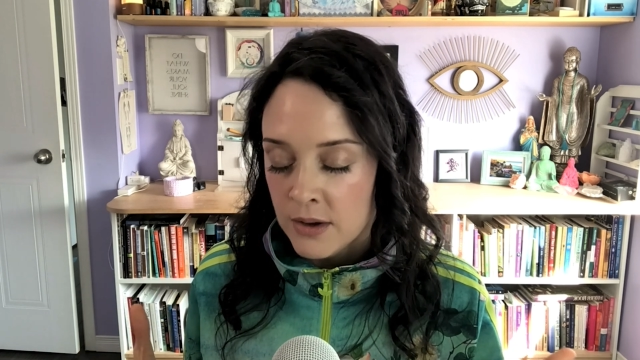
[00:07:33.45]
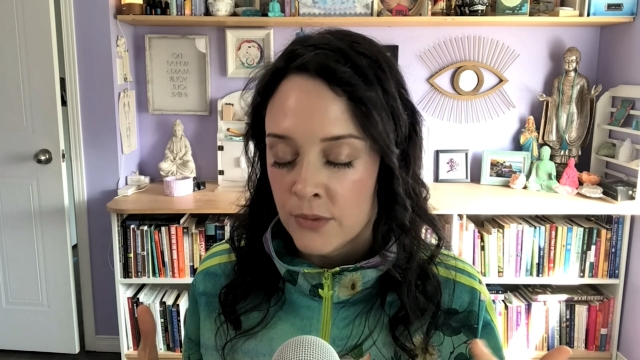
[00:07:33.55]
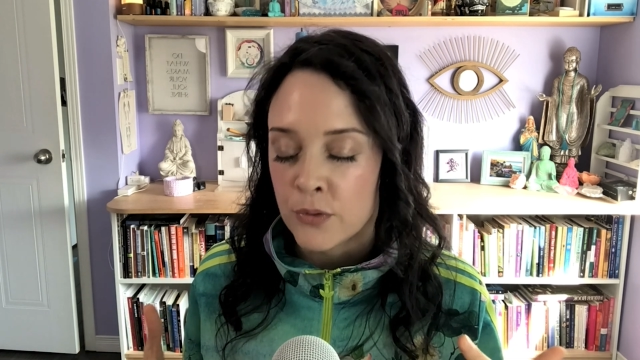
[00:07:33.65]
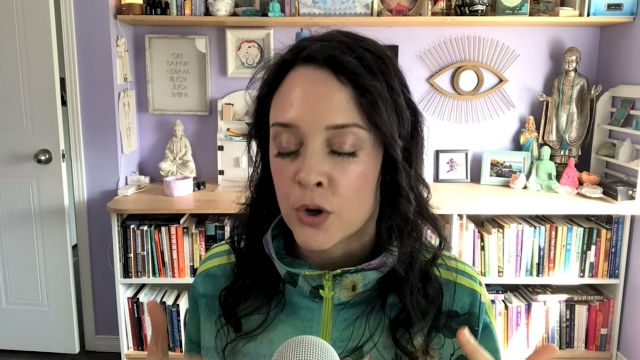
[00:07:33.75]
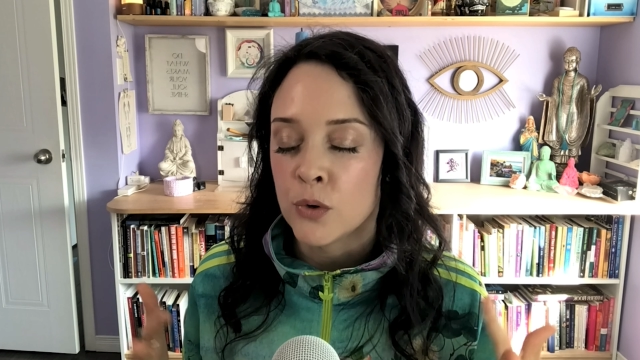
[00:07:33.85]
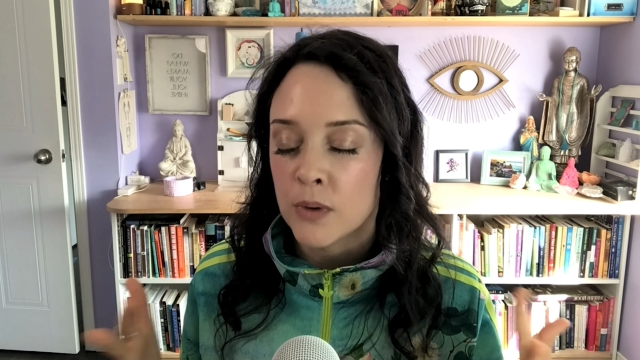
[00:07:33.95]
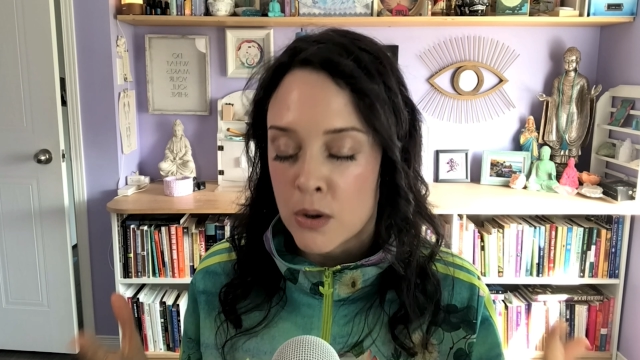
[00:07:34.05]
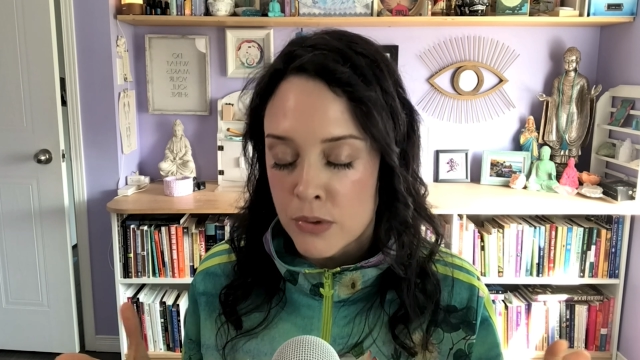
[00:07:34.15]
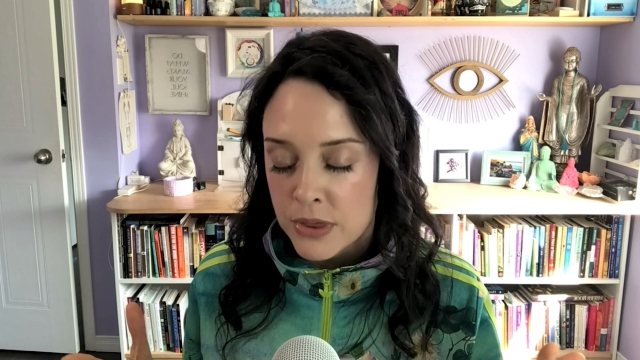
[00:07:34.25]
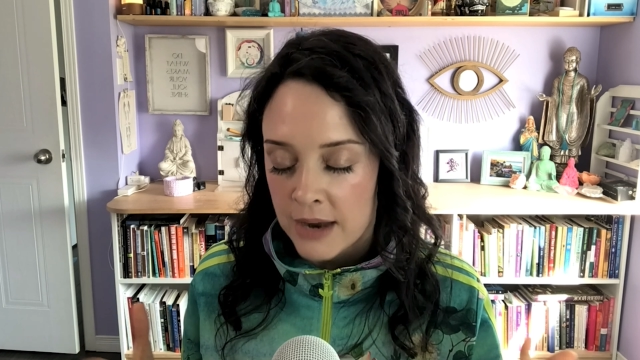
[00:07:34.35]
for
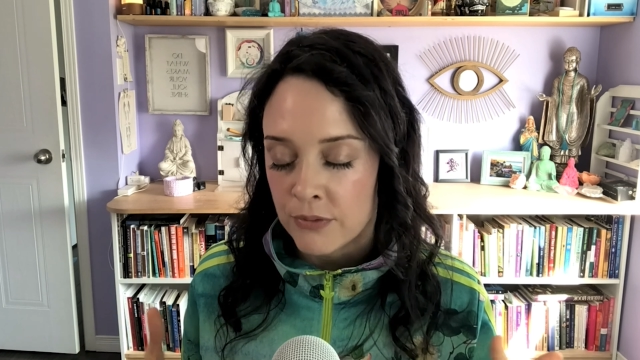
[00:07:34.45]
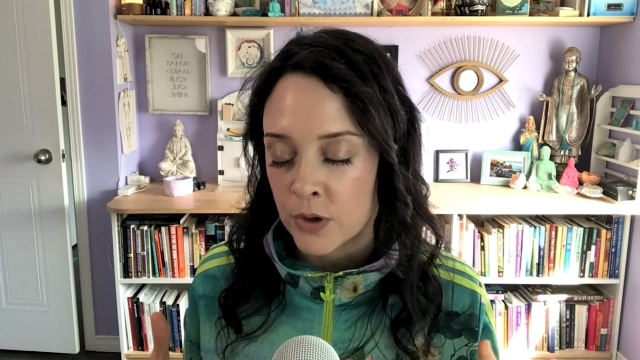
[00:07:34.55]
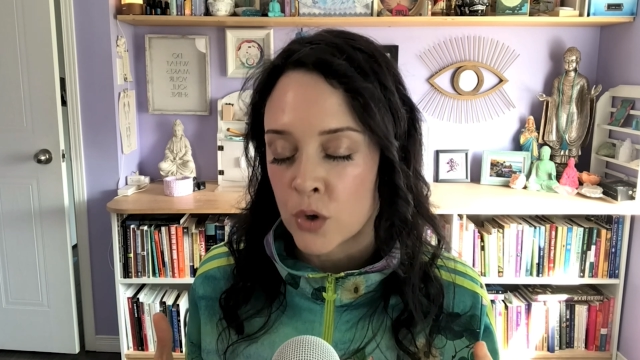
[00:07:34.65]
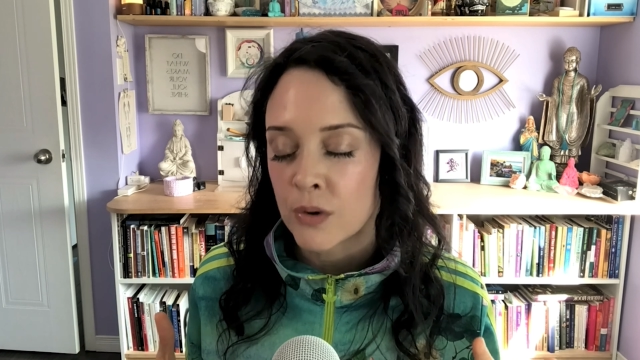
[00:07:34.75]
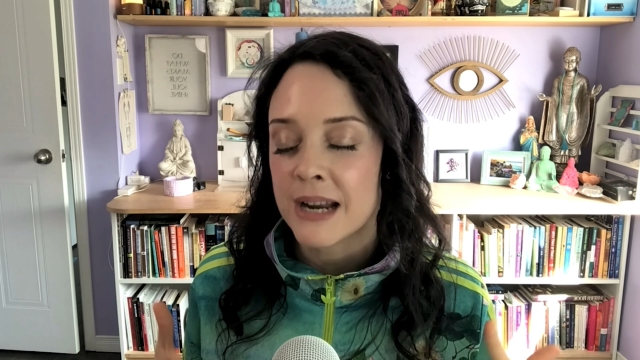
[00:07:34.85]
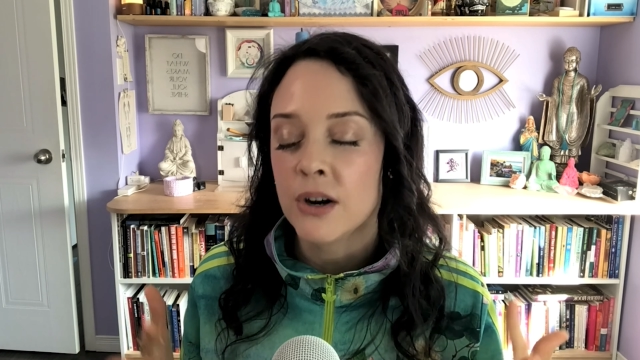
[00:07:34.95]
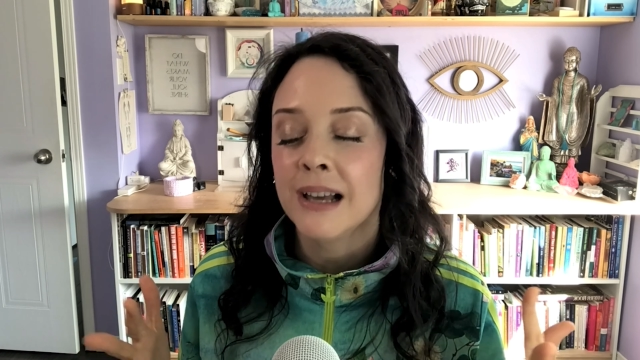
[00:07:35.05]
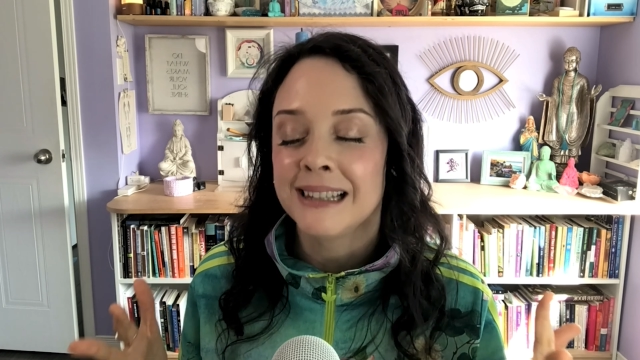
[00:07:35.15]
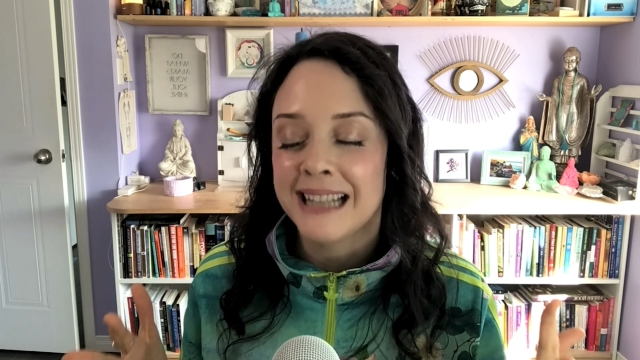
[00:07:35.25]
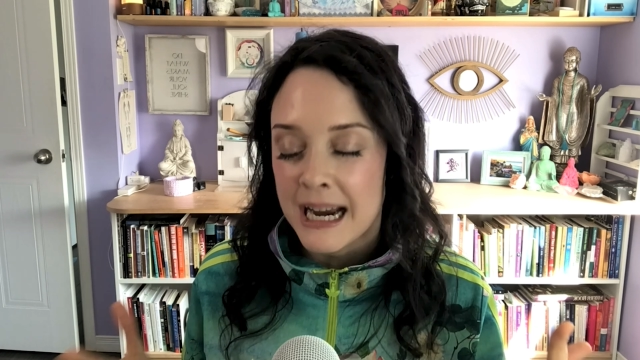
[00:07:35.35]
growth and for greater
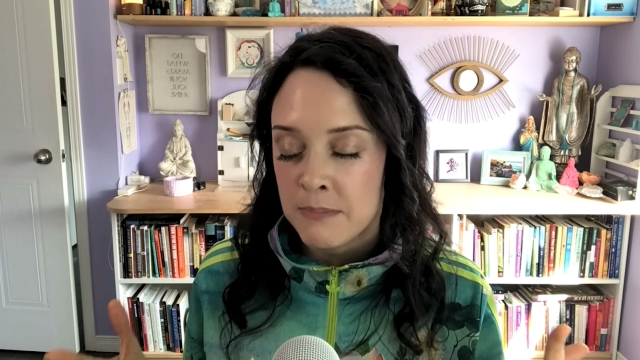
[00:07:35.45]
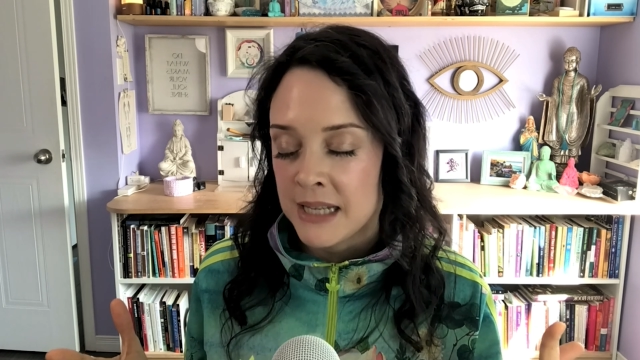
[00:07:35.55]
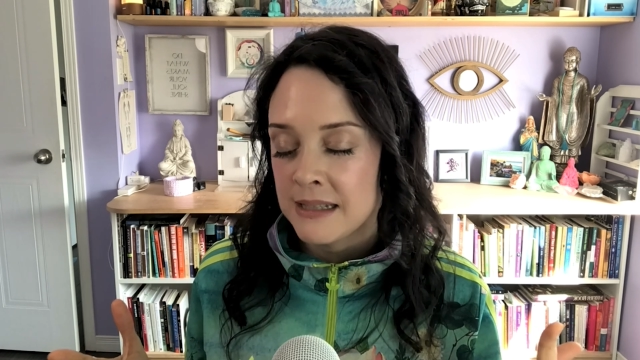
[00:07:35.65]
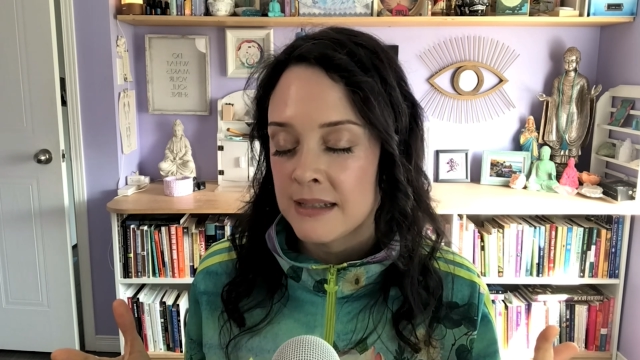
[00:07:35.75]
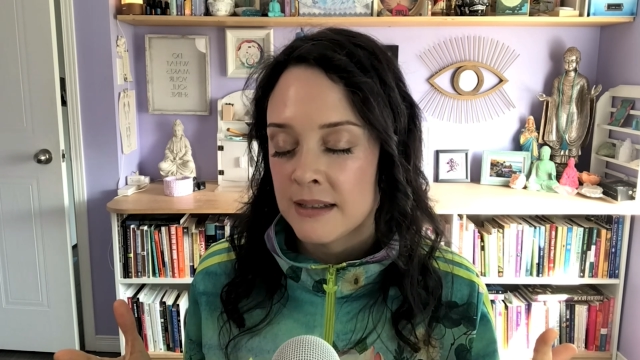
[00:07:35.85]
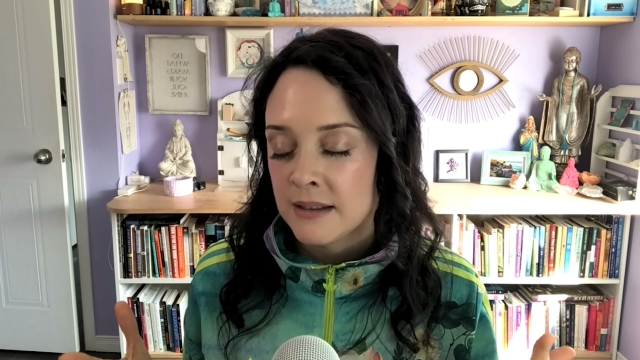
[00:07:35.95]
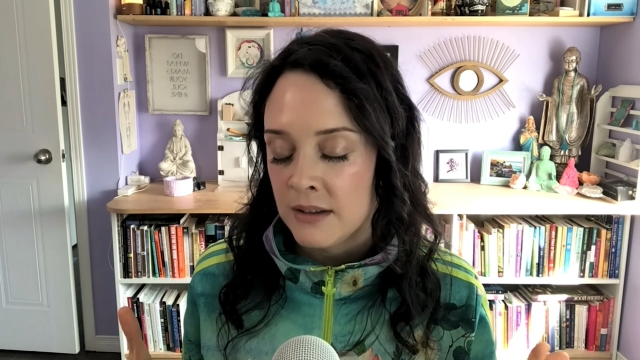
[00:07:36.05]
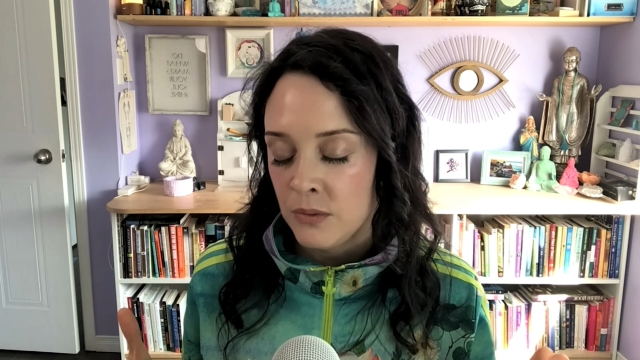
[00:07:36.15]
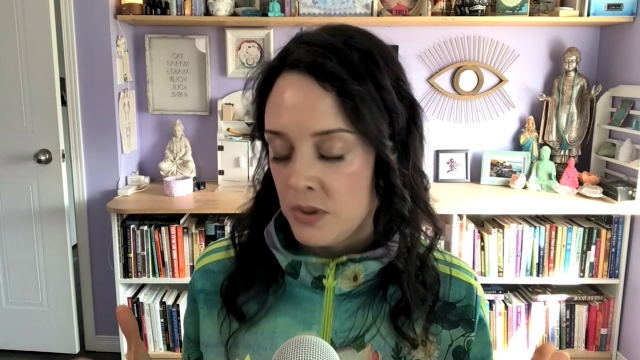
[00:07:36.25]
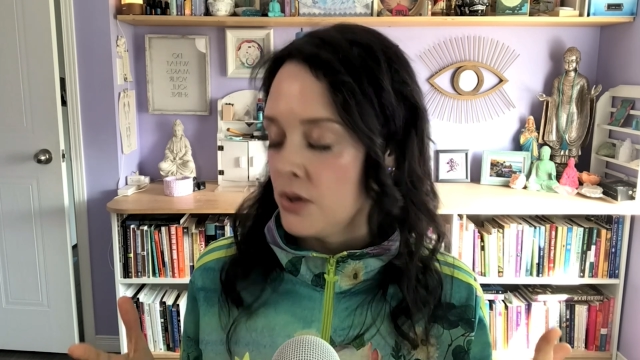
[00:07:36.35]
alignment
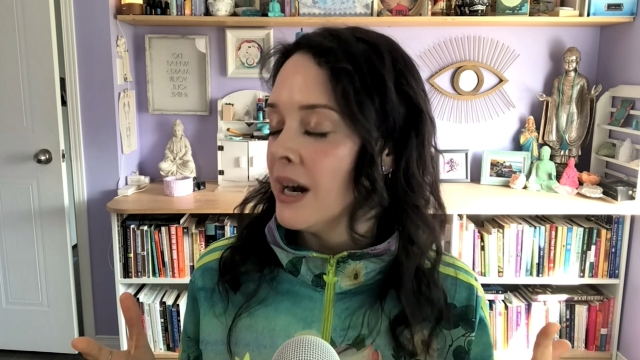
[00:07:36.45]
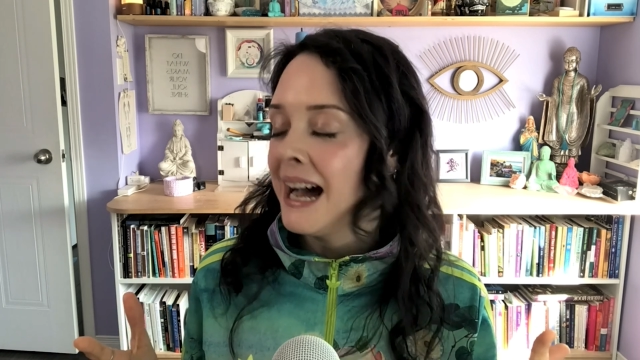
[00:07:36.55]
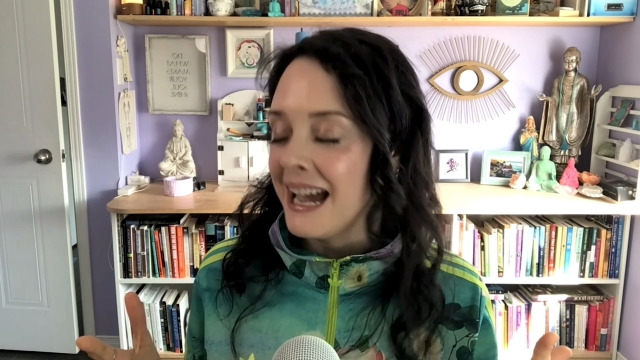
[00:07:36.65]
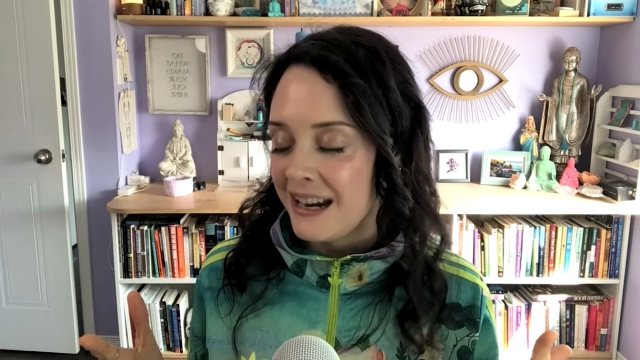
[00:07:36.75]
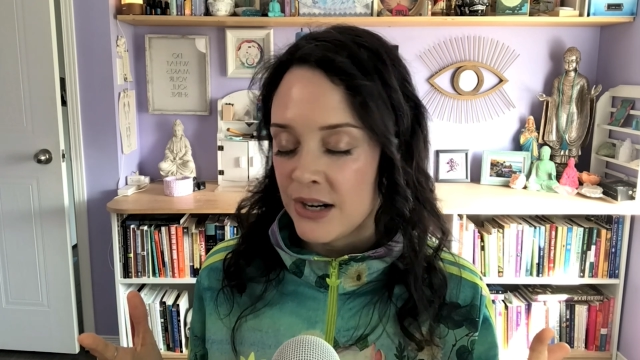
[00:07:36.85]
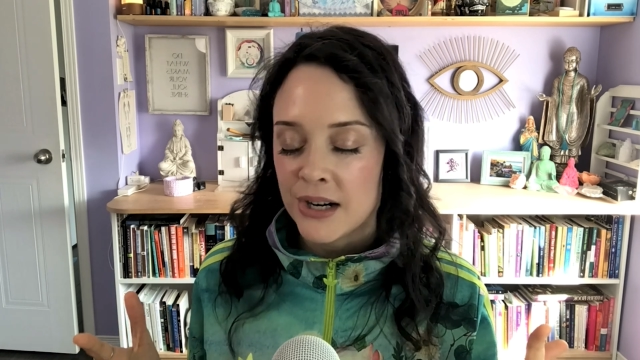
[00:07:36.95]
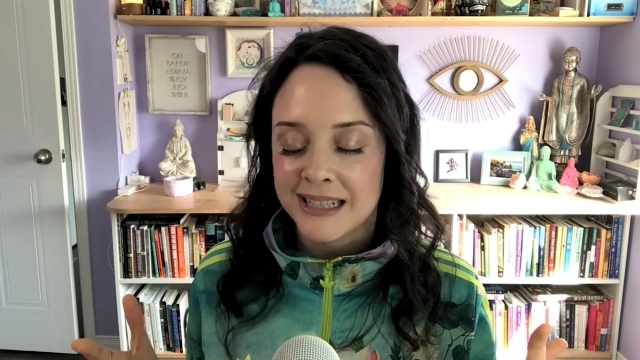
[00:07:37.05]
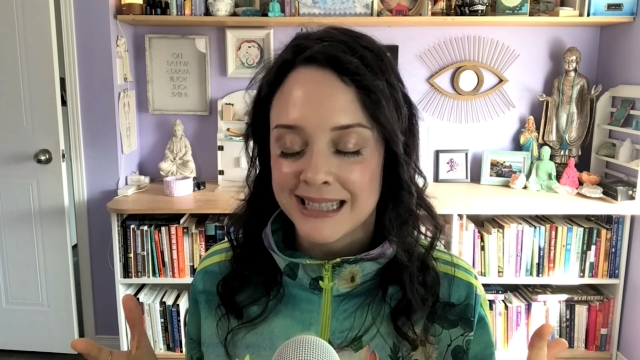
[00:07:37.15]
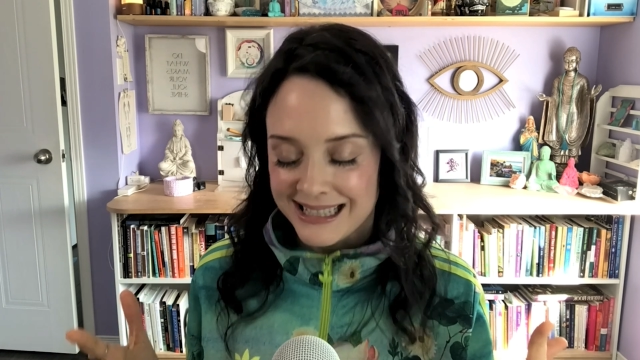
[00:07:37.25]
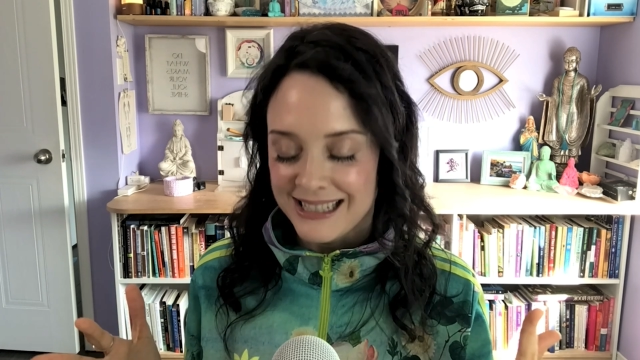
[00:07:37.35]
with your higher
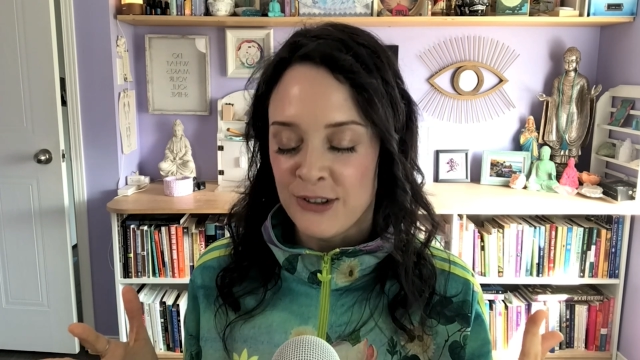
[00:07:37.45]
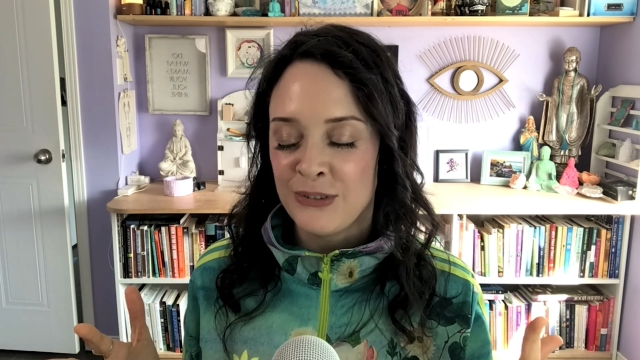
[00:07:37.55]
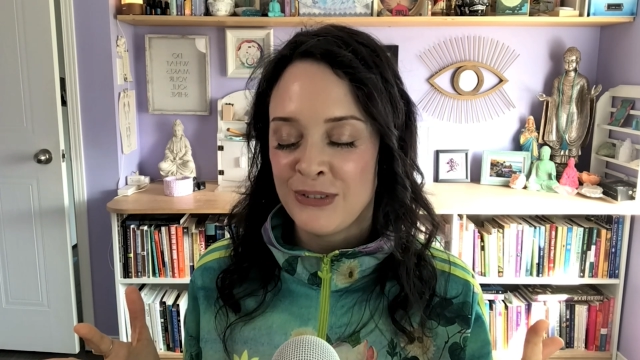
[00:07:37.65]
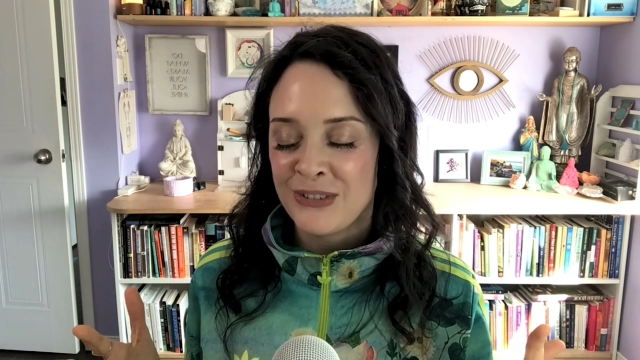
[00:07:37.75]
self.